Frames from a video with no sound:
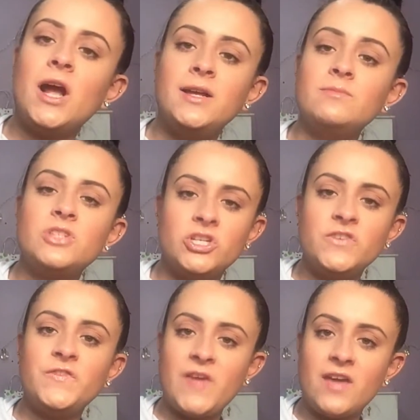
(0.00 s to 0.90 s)
I am
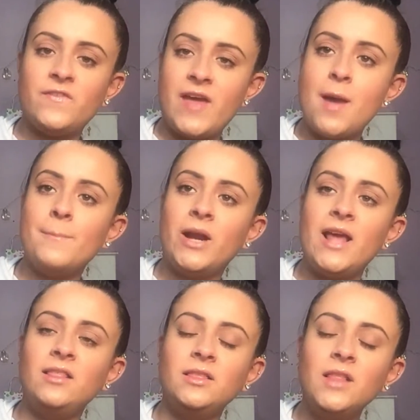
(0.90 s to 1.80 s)
such a fake fan, but
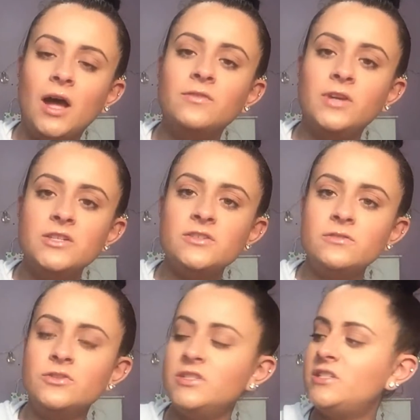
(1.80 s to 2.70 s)
I love Guns N'
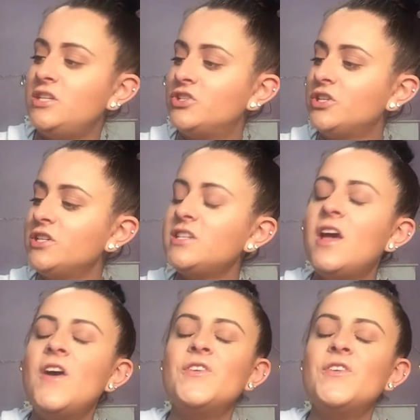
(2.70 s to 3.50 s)
Roses t-shirts.